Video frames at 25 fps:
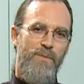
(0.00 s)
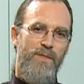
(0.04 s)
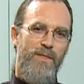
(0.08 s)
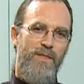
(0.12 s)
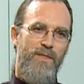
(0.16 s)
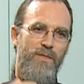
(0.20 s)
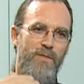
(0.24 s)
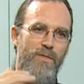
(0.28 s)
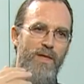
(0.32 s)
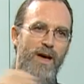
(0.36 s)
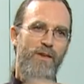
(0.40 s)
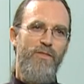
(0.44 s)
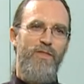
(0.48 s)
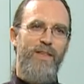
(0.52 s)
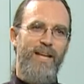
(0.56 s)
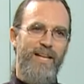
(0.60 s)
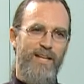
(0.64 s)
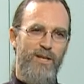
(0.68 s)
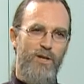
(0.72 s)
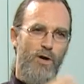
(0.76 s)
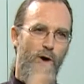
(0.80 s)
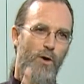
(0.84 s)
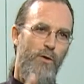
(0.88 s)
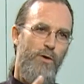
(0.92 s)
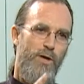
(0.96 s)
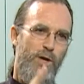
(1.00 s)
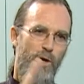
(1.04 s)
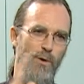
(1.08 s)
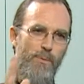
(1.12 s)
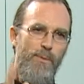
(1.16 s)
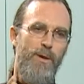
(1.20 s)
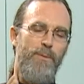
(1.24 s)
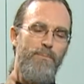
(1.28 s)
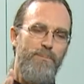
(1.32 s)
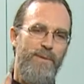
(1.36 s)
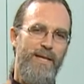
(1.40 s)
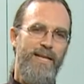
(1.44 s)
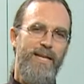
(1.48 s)
nothing, no
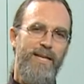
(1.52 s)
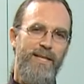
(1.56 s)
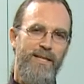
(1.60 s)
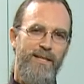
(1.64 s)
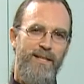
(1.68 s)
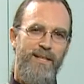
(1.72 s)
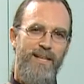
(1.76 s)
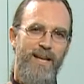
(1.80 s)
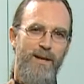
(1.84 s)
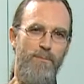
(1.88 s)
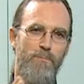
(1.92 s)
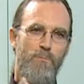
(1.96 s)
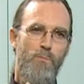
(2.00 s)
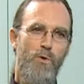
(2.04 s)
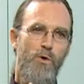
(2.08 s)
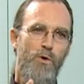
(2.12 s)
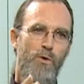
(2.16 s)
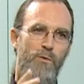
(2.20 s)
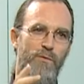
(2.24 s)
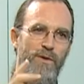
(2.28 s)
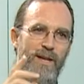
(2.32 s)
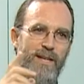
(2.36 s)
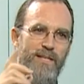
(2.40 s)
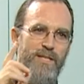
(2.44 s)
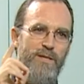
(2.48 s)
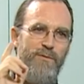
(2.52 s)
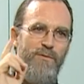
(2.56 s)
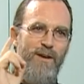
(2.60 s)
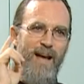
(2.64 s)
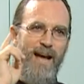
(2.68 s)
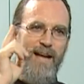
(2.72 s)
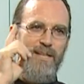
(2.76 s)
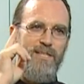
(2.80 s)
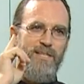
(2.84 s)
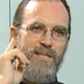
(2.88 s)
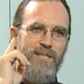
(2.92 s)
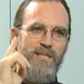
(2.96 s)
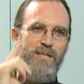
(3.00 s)
human being can move as
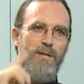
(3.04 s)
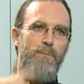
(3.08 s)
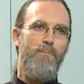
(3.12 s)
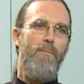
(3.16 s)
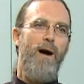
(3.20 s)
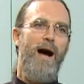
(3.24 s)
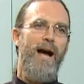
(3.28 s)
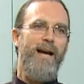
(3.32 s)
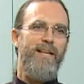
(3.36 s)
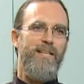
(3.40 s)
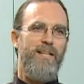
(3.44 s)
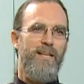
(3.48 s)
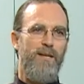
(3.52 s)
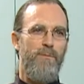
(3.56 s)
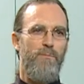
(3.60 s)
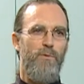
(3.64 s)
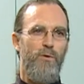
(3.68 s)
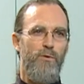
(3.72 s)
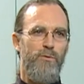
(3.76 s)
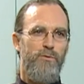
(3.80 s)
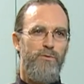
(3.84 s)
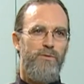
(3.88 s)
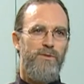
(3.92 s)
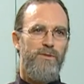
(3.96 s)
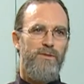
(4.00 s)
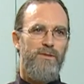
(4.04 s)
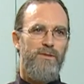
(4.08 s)
fast as the mind can move.